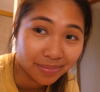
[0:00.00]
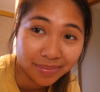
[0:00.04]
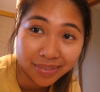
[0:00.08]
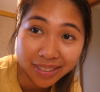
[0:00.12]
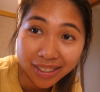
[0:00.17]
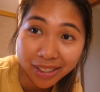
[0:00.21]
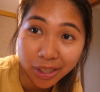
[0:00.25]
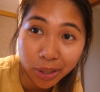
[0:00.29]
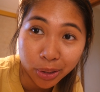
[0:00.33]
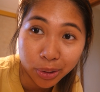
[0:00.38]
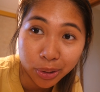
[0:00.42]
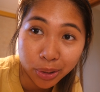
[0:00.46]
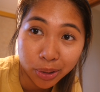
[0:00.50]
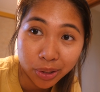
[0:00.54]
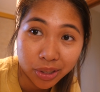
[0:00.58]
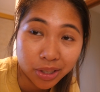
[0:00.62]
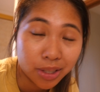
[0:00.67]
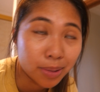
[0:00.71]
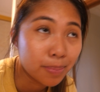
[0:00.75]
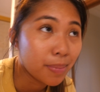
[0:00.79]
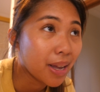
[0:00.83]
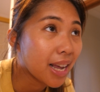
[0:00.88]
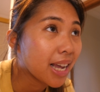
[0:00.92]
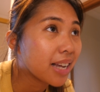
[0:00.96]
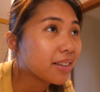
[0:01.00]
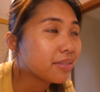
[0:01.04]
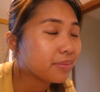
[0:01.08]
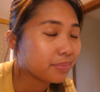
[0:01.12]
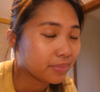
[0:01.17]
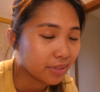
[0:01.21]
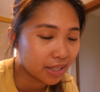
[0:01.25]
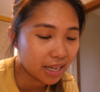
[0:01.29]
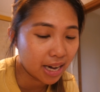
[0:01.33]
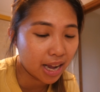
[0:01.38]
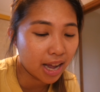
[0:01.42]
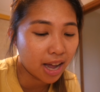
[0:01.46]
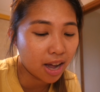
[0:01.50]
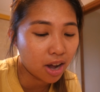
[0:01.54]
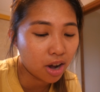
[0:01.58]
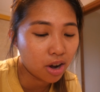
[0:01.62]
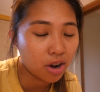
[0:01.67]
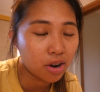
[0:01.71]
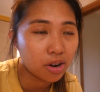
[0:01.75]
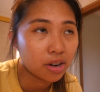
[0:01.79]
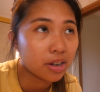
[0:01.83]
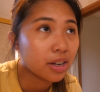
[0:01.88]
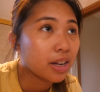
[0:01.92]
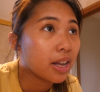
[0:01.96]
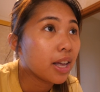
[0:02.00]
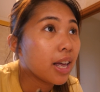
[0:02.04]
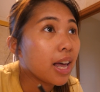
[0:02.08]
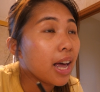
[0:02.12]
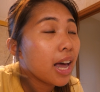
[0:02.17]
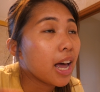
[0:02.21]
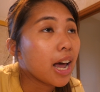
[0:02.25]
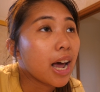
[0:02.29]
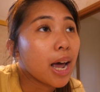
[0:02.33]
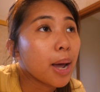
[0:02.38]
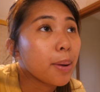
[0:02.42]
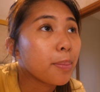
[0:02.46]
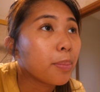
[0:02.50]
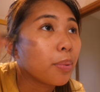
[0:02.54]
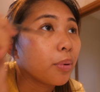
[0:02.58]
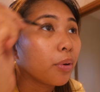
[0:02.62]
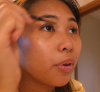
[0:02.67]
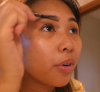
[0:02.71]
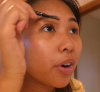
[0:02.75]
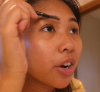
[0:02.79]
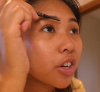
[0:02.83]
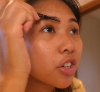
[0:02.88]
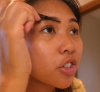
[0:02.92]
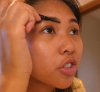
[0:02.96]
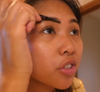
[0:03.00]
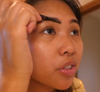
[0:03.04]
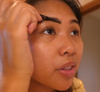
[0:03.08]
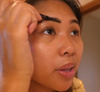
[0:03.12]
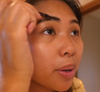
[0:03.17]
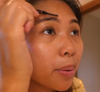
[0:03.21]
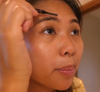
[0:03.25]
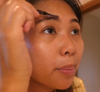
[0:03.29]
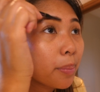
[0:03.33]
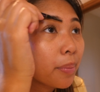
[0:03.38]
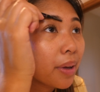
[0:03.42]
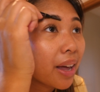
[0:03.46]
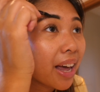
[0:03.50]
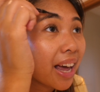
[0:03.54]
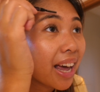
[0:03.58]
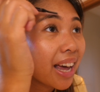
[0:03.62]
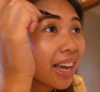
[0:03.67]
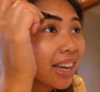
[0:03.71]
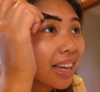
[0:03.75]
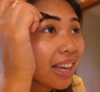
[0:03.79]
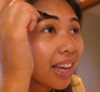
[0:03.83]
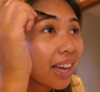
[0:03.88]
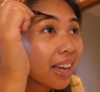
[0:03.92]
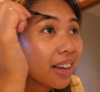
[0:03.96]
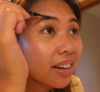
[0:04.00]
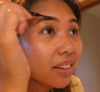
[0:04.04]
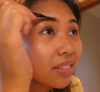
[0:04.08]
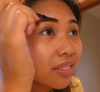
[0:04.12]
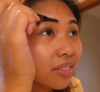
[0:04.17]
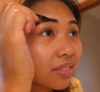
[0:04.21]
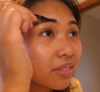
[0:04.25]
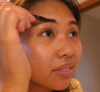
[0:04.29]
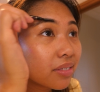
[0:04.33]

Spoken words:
Looks good to me. Now I brush them again.